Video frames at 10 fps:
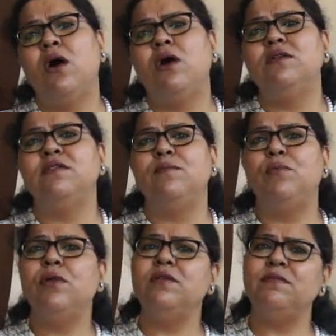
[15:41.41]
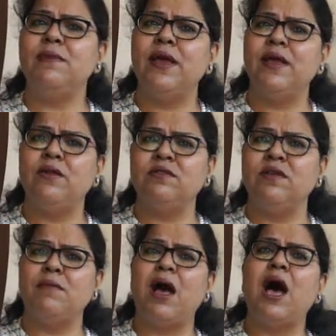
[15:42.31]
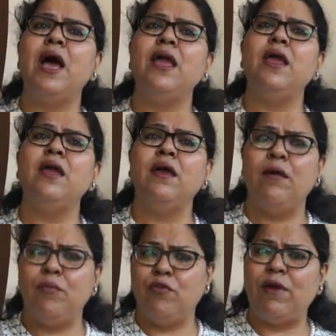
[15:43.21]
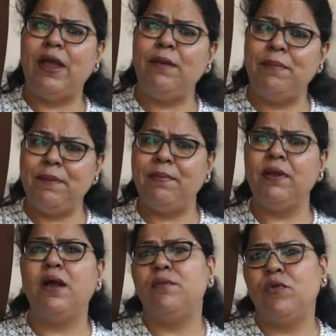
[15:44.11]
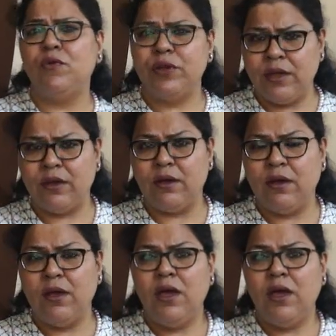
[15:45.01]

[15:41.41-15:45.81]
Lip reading: or some policeman or some high profile people come over there.